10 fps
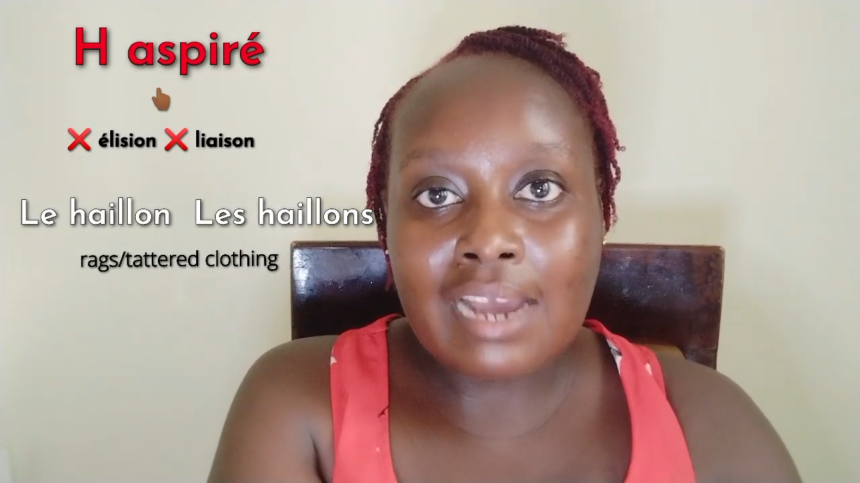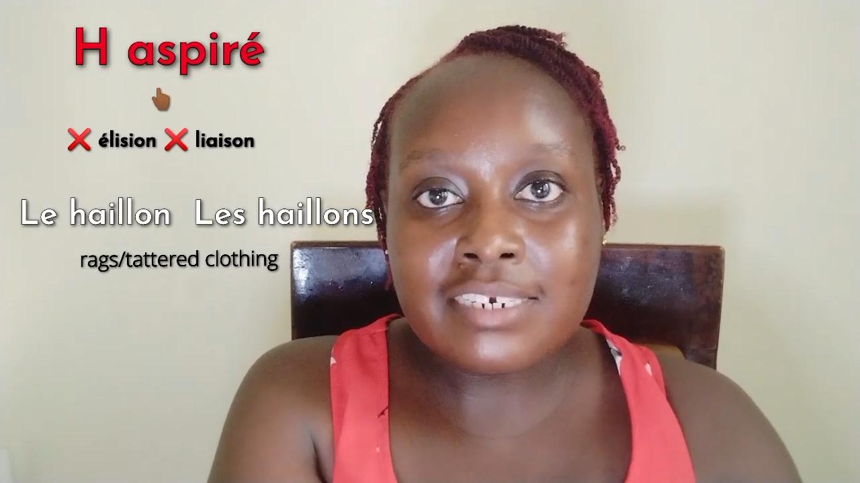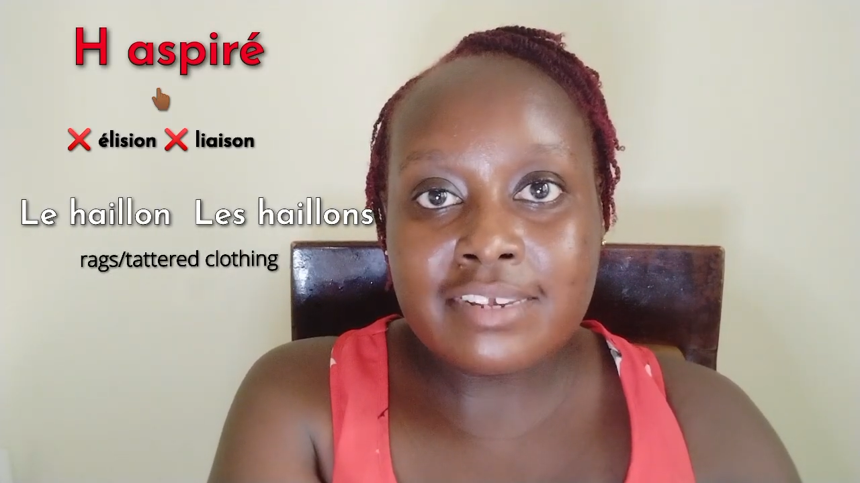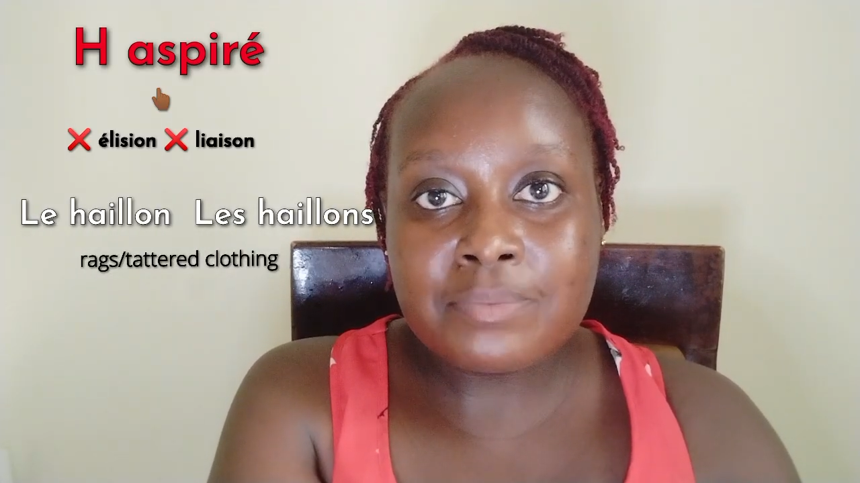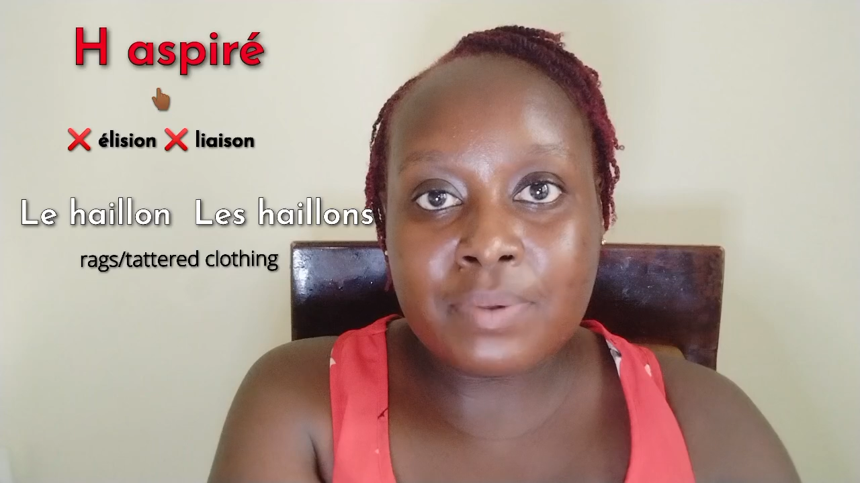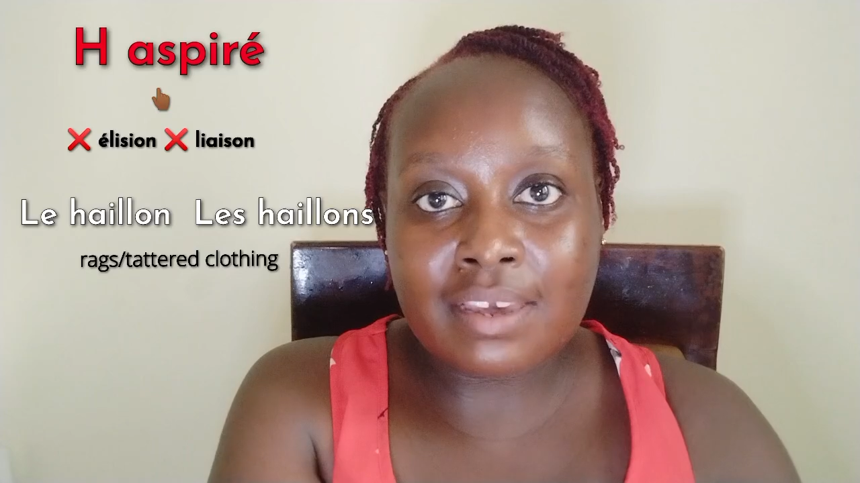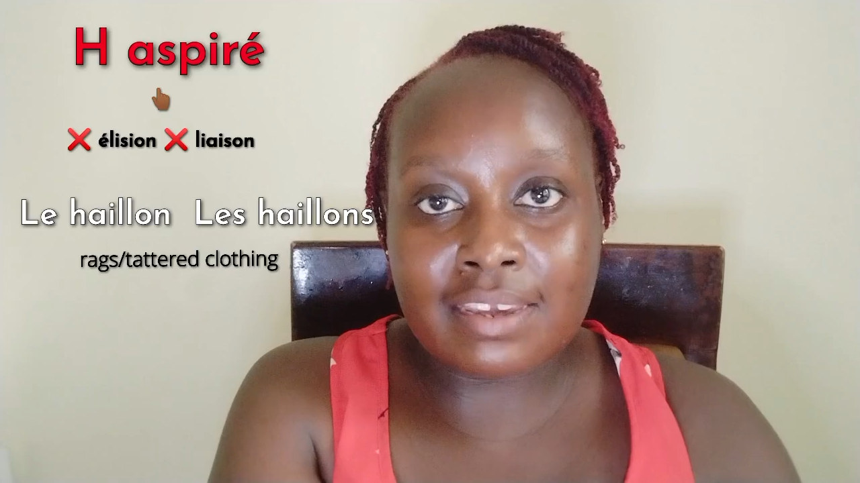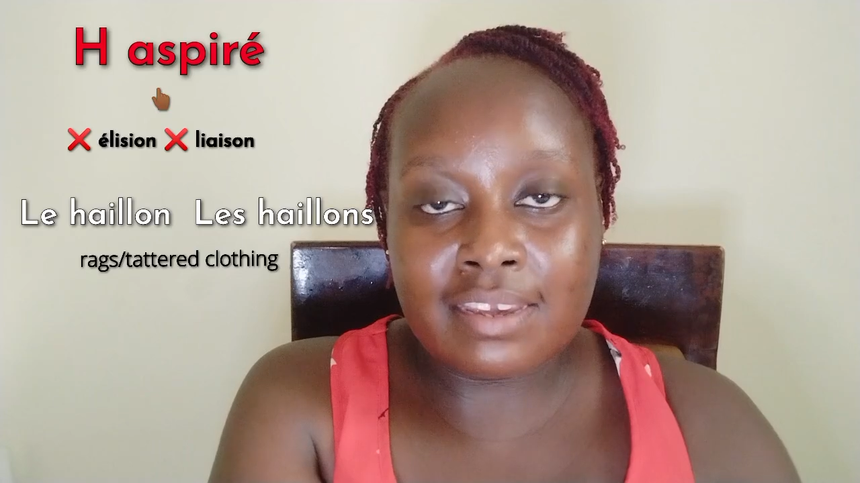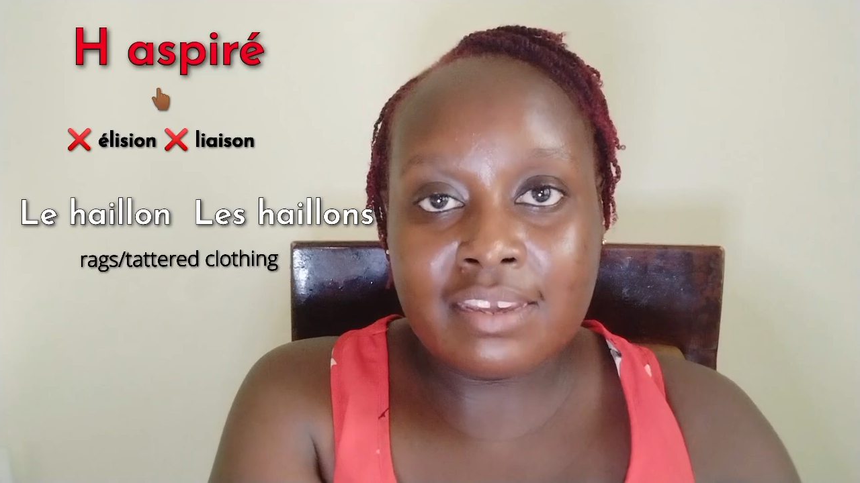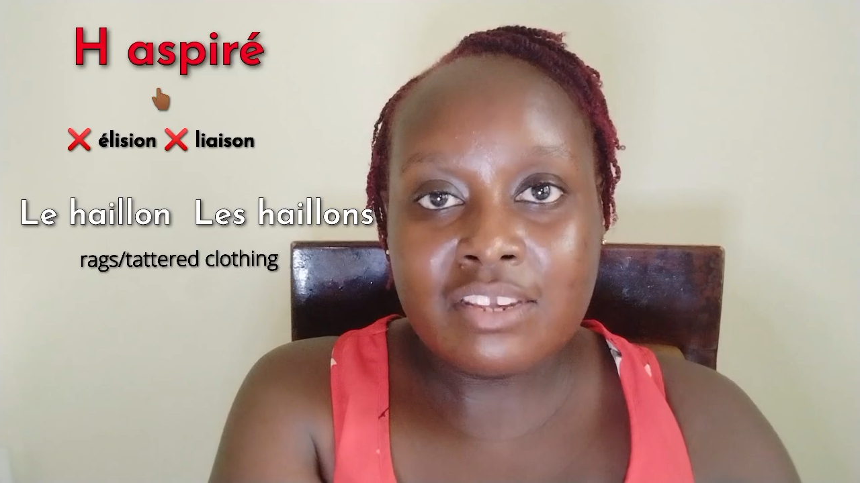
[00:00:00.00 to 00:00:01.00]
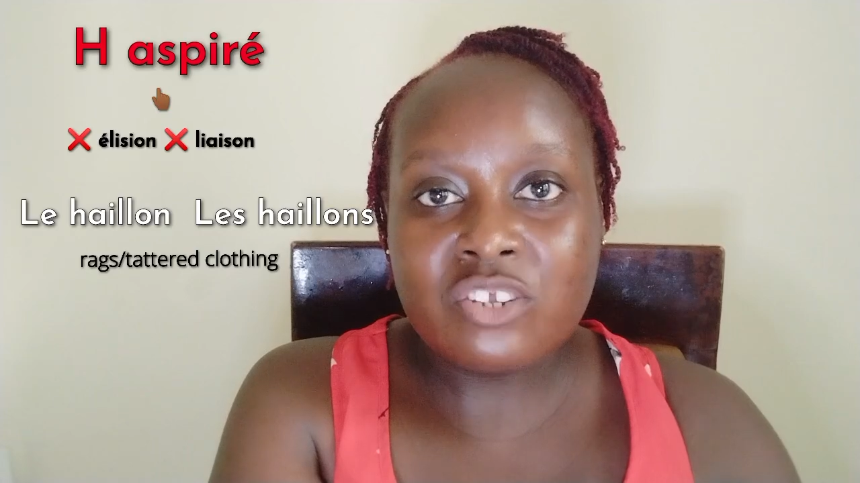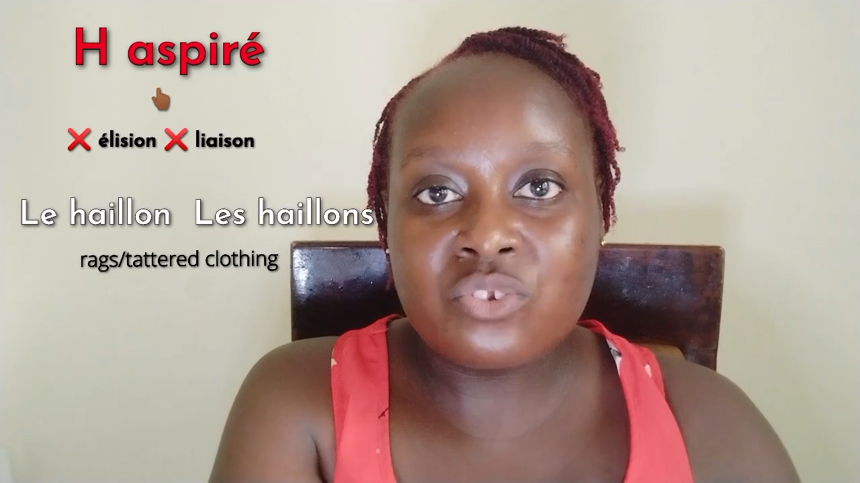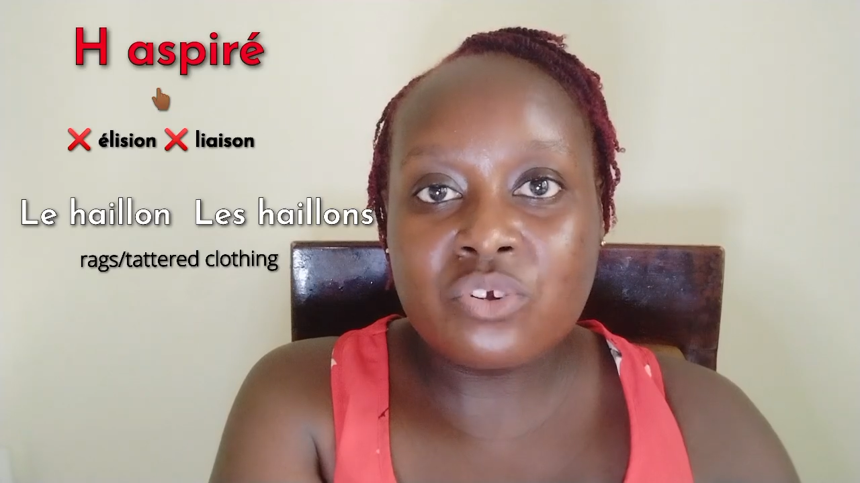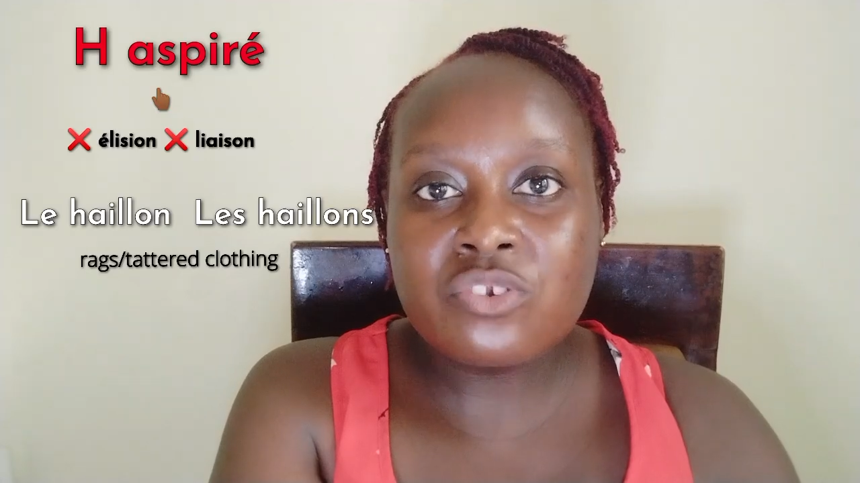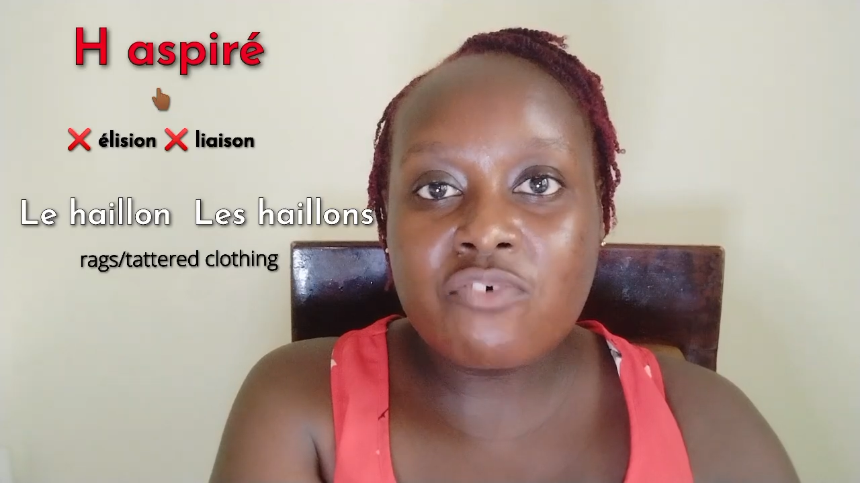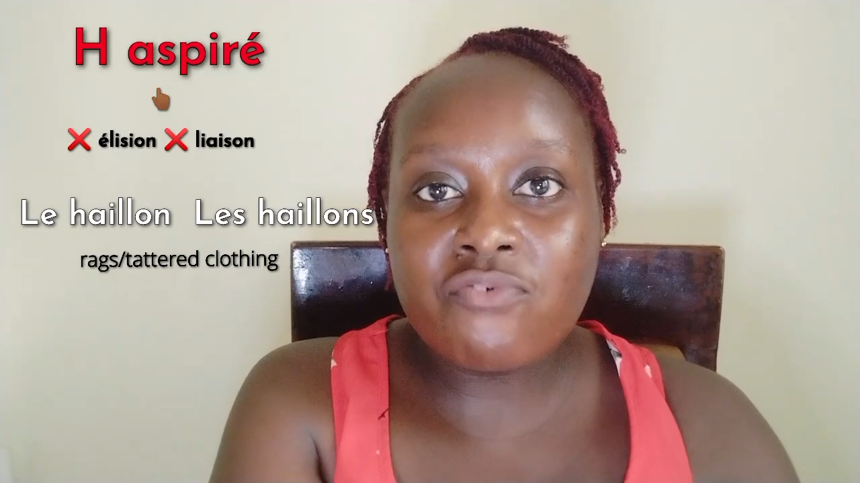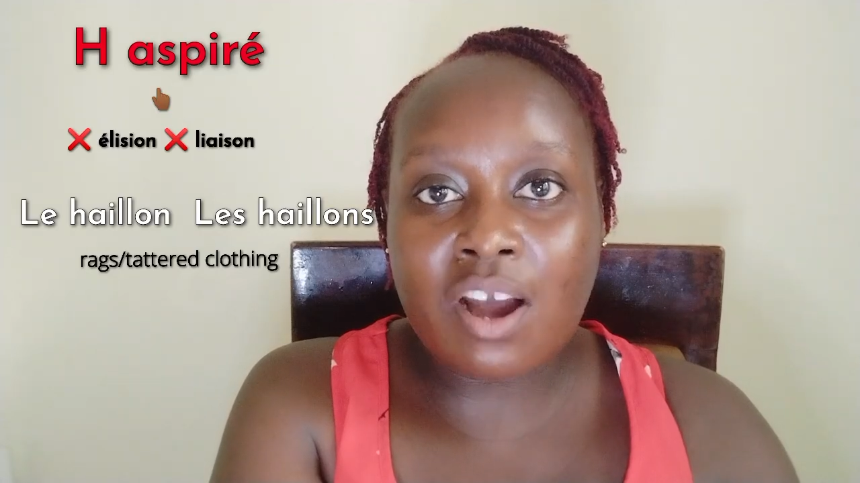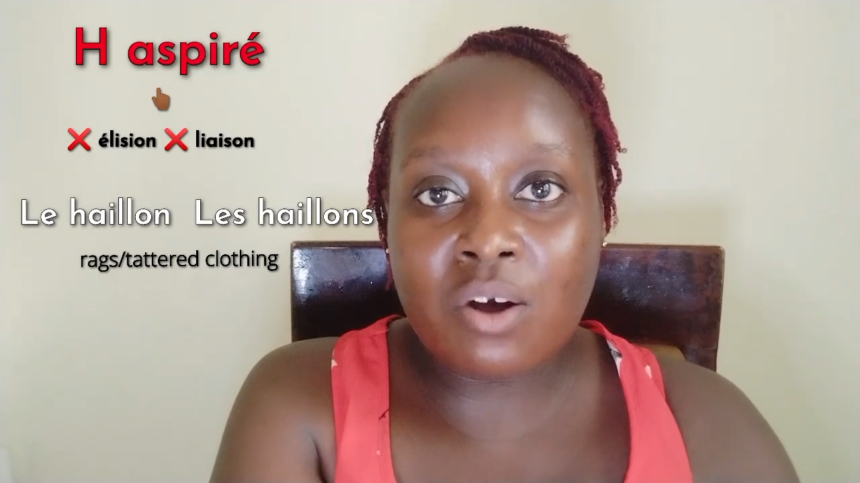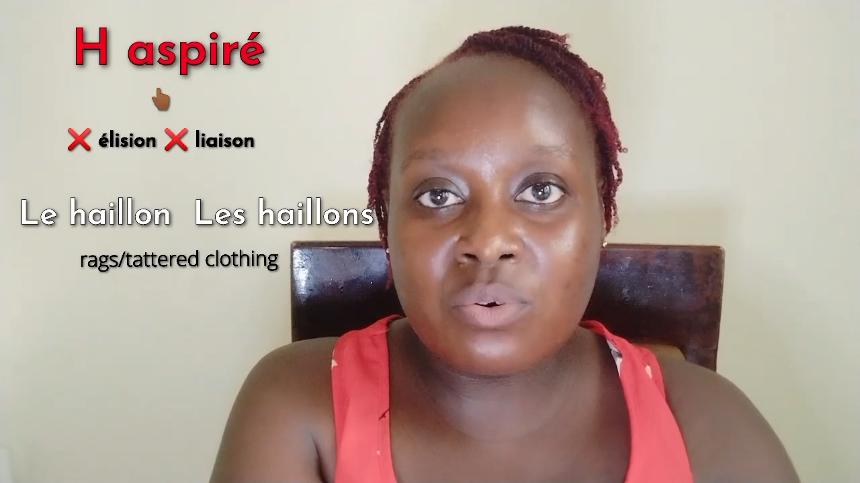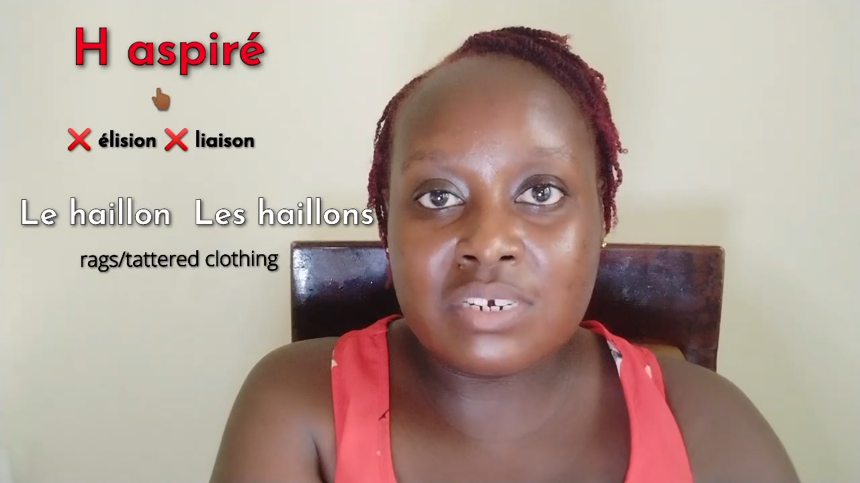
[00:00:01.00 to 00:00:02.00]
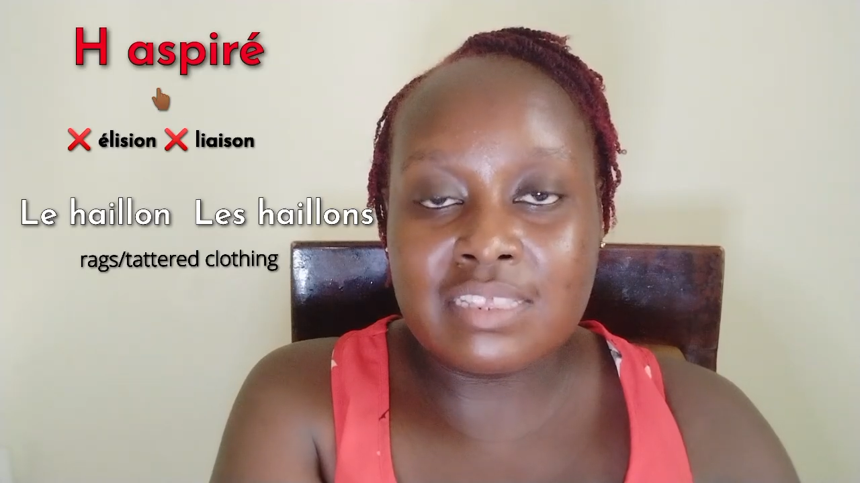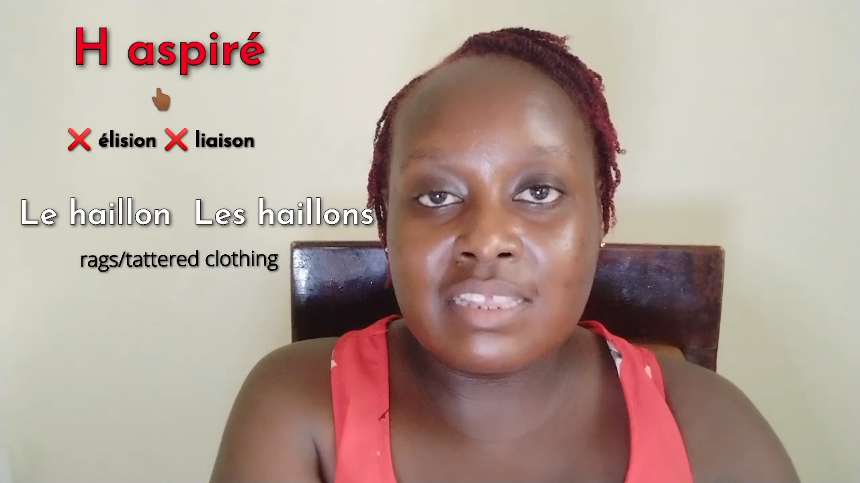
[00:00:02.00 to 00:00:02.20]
H aspiré is also found